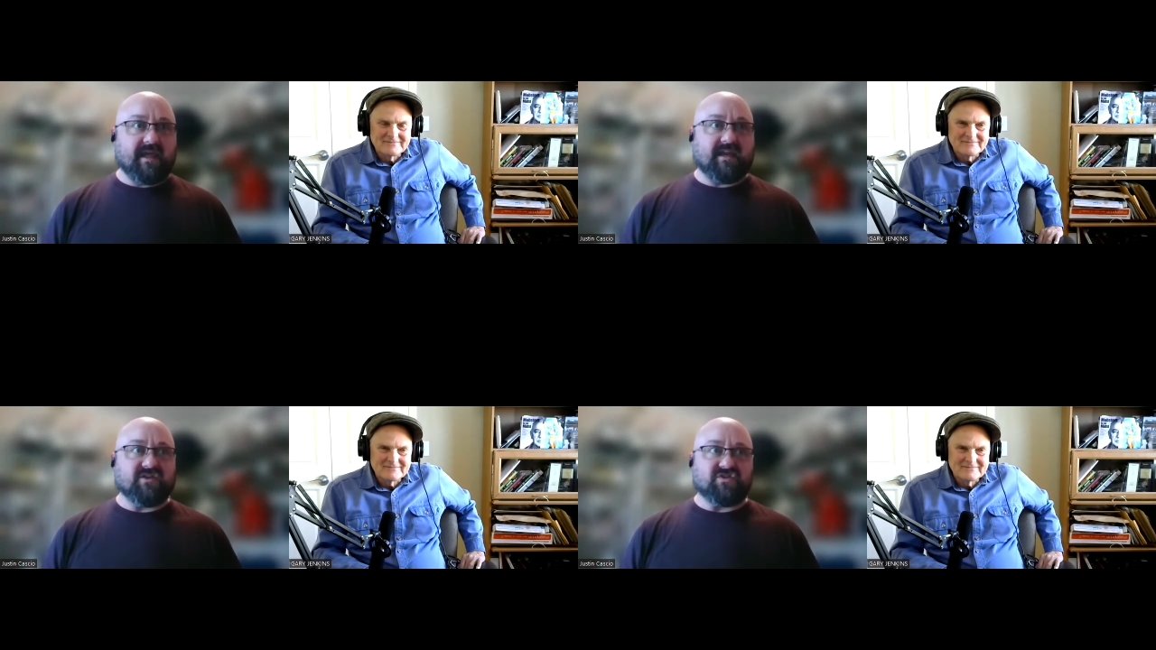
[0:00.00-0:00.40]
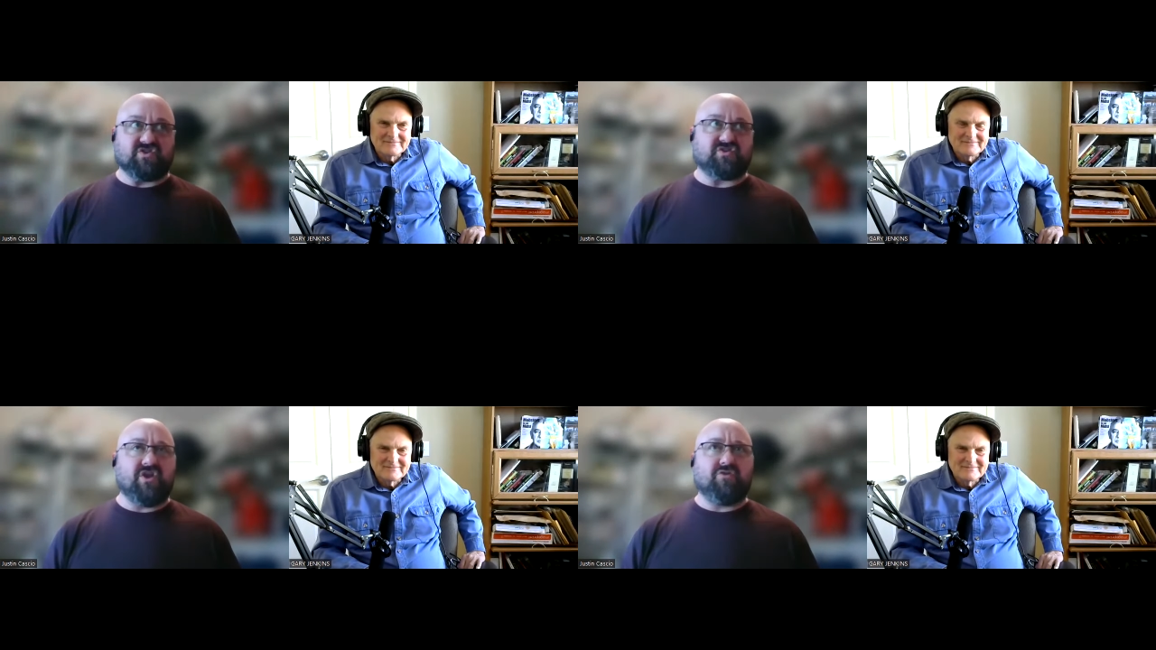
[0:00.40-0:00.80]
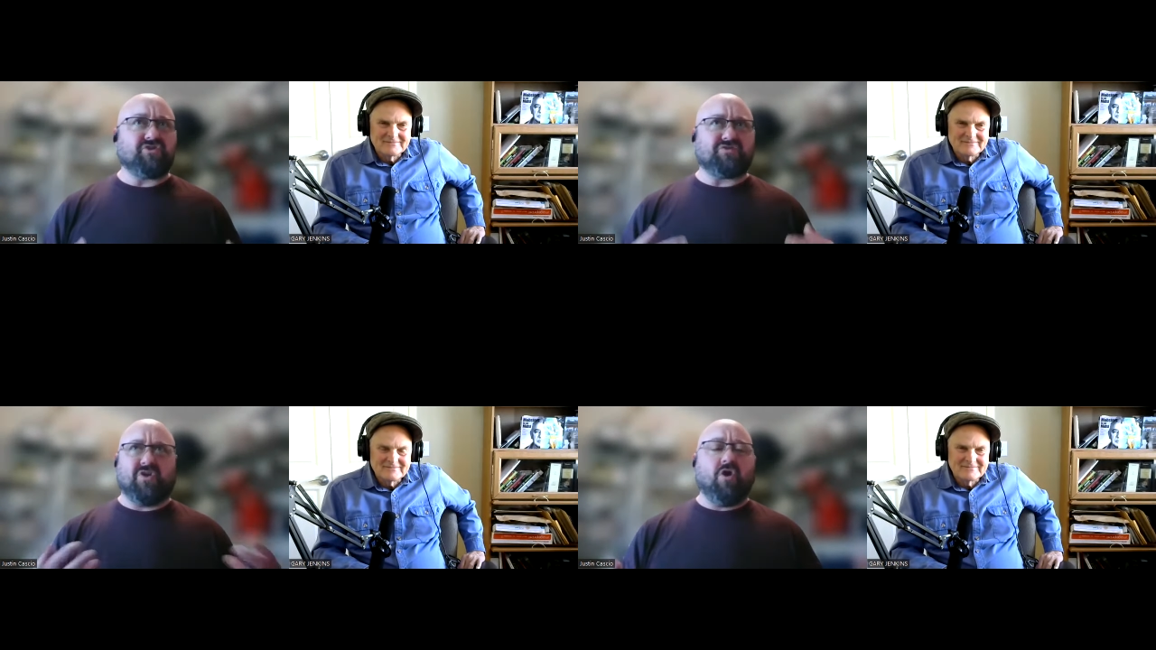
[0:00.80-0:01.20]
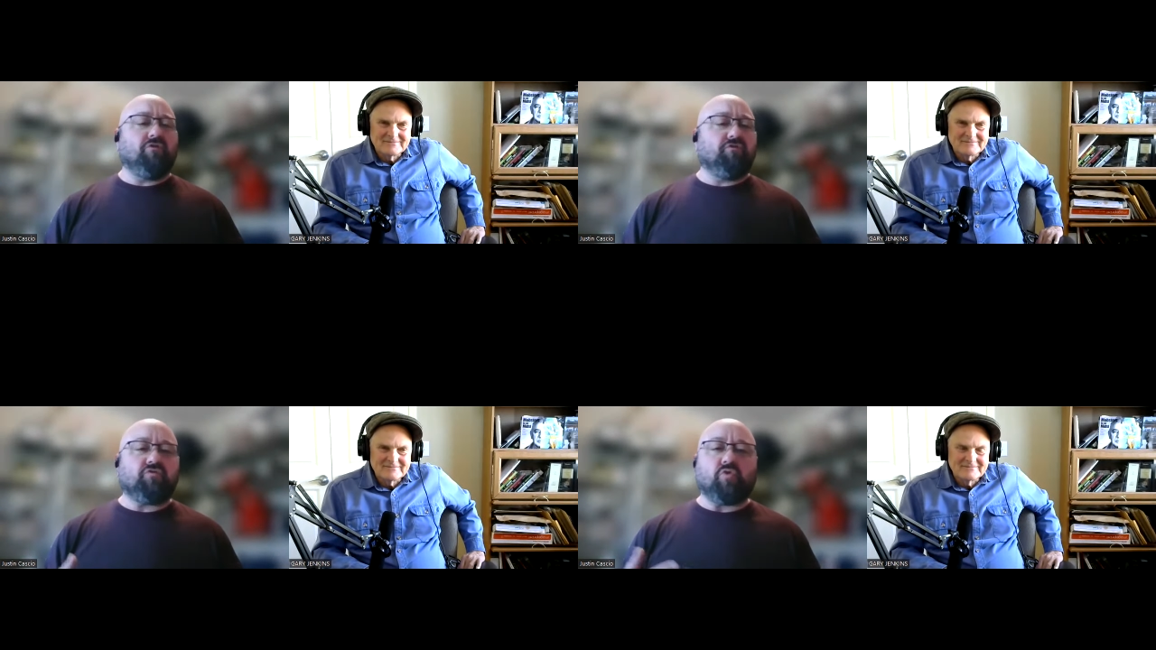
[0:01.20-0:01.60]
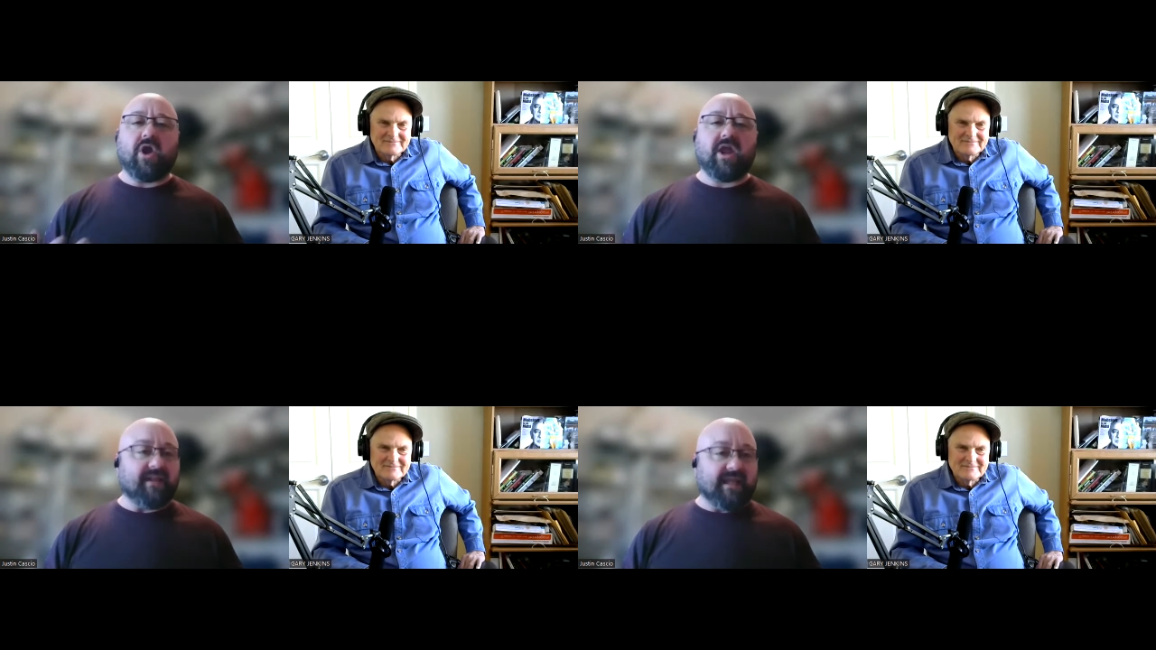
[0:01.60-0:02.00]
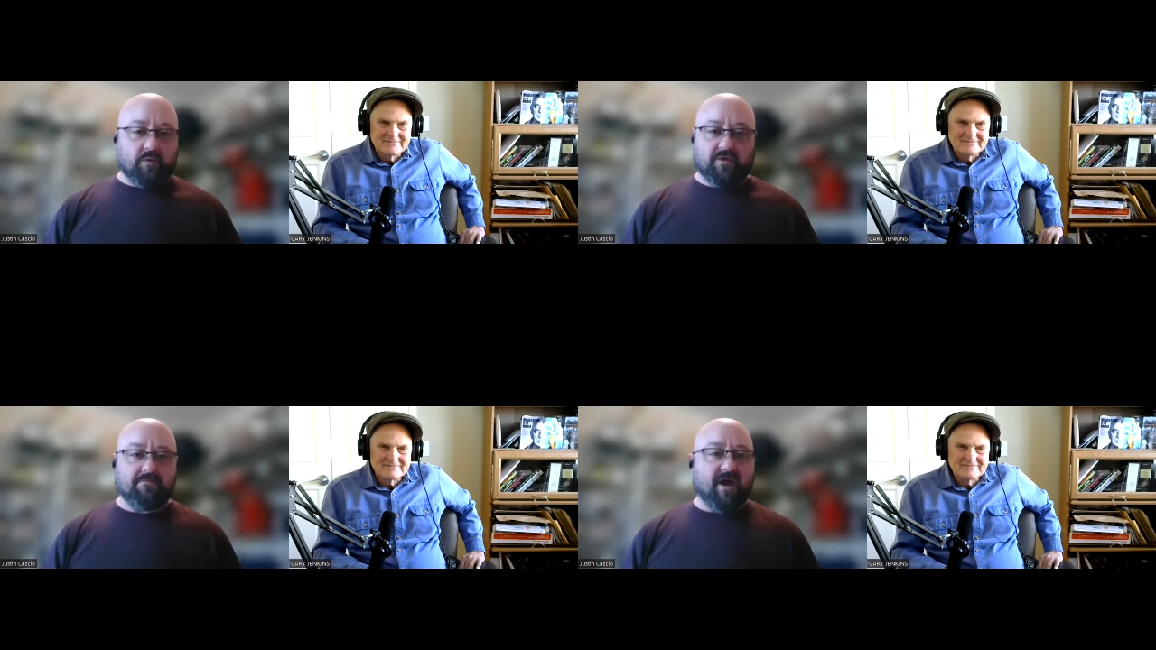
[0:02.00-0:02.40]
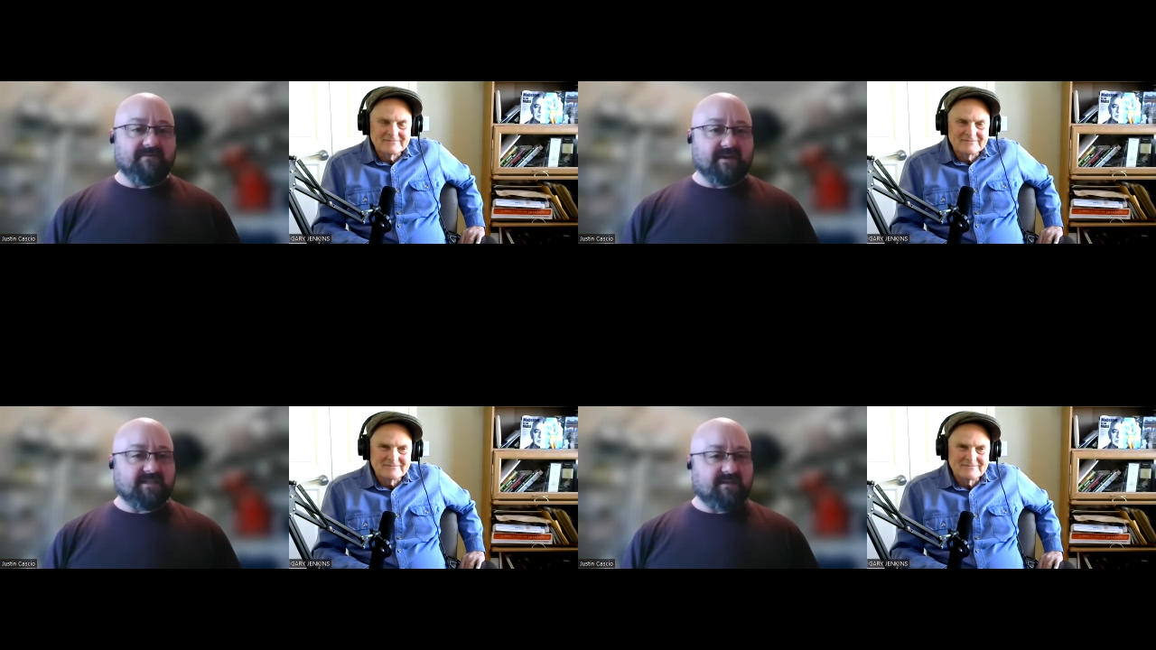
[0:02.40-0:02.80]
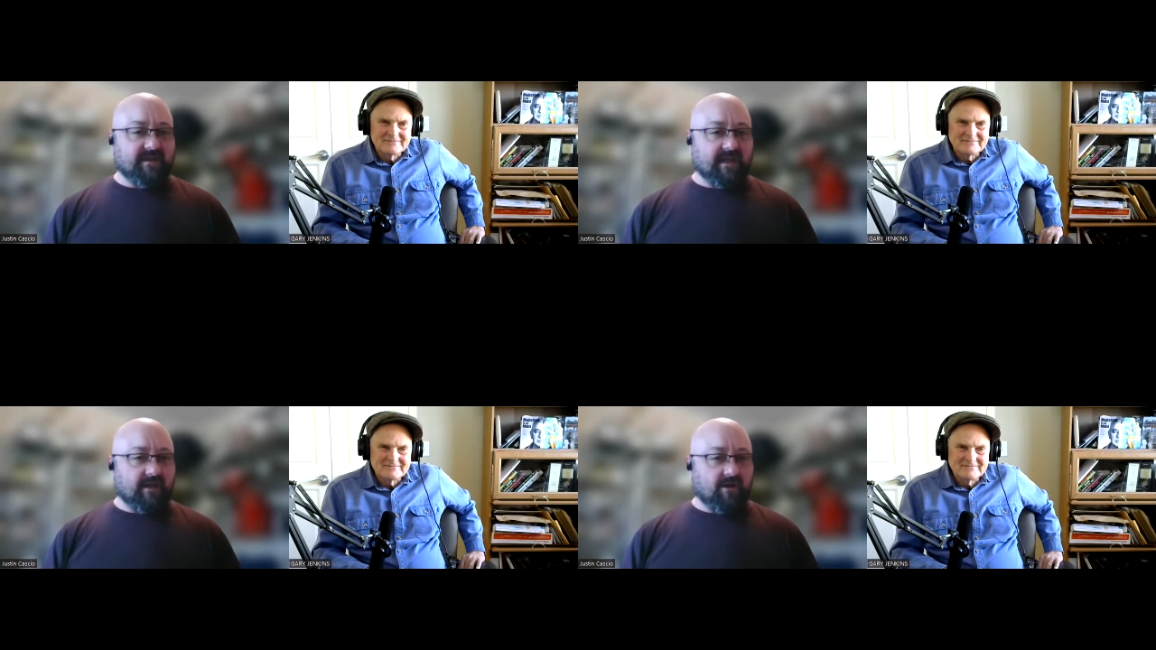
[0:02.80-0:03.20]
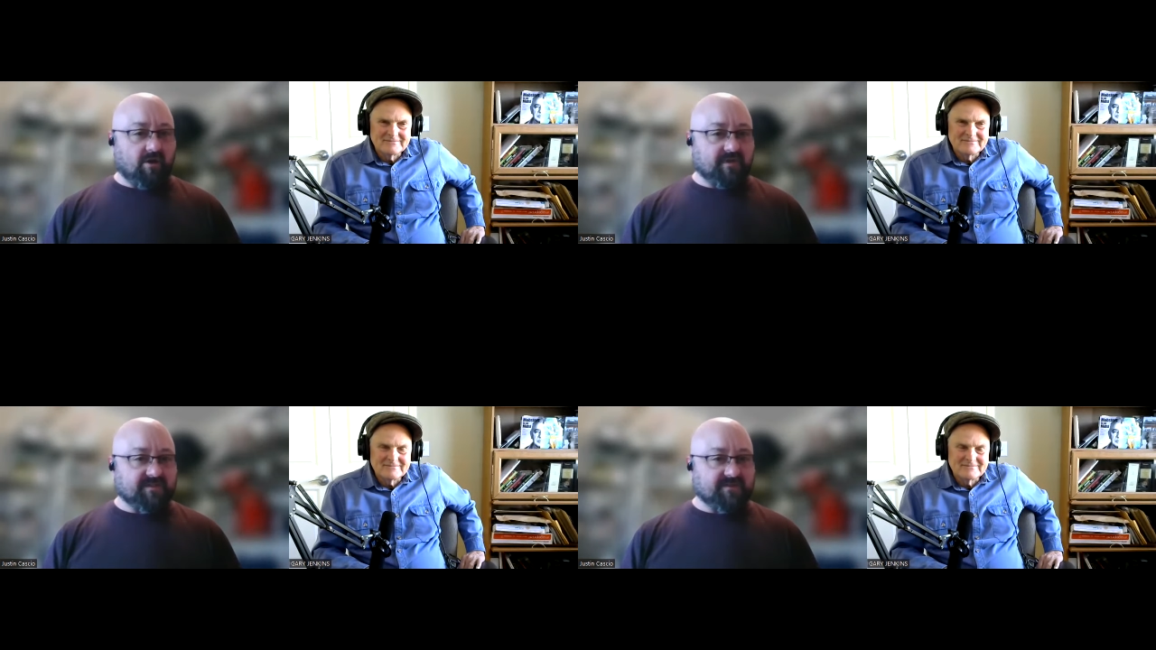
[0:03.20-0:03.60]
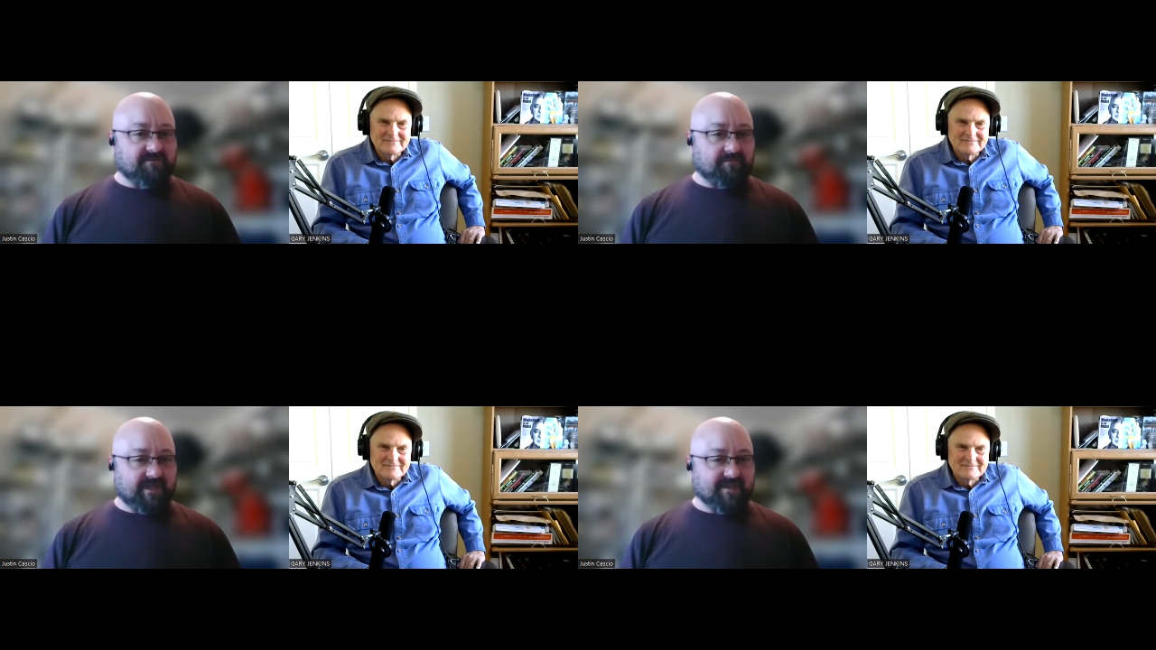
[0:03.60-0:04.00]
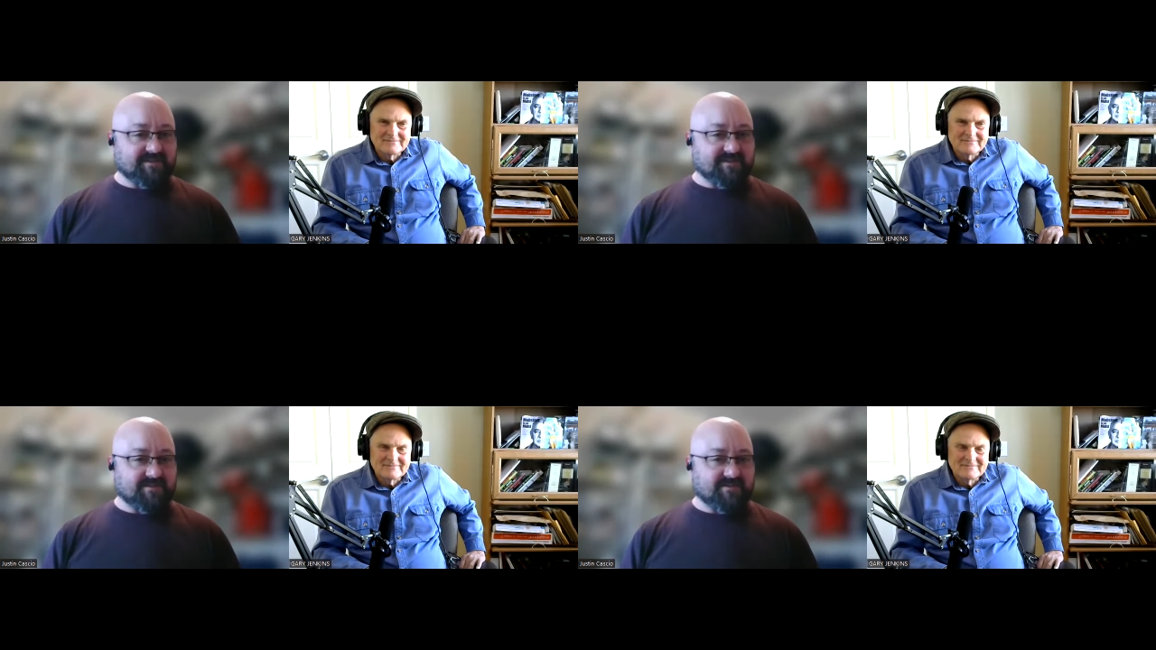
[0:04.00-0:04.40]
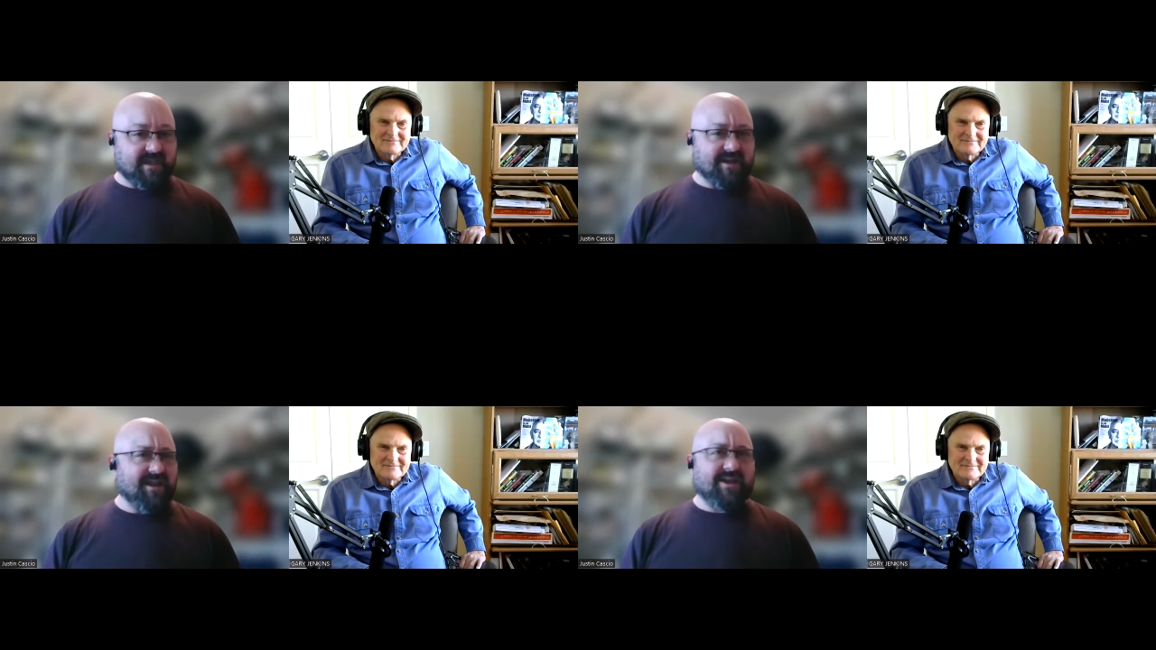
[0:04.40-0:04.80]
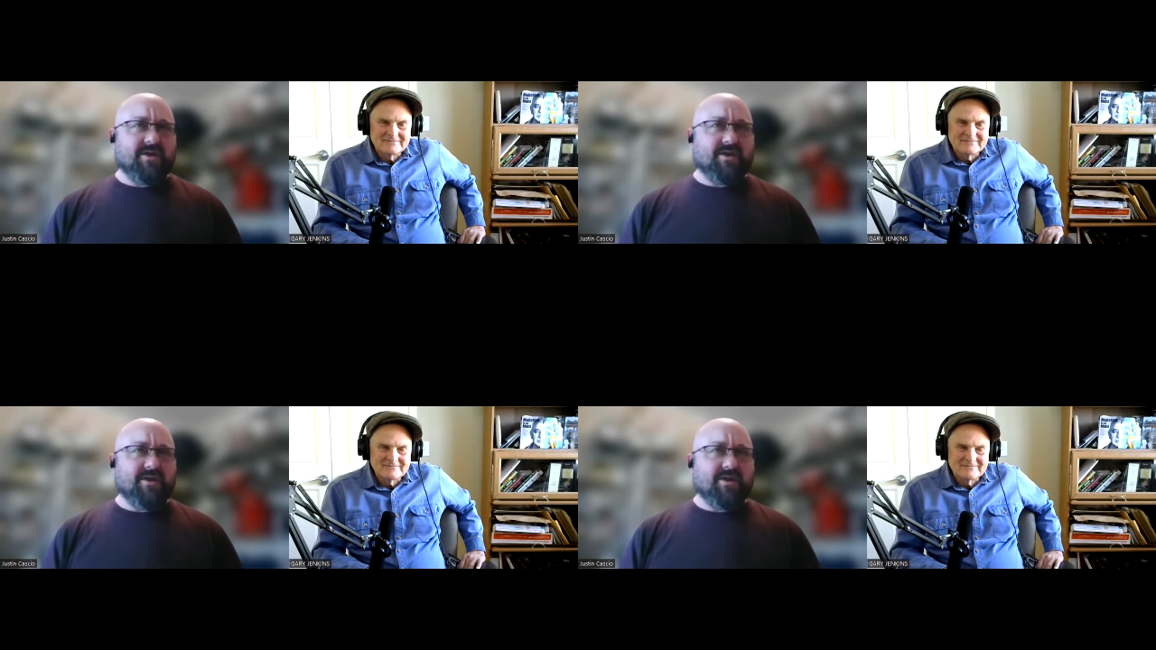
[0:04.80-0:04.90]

Speaker 1: that is just just roiling with mafia activity in all these different places that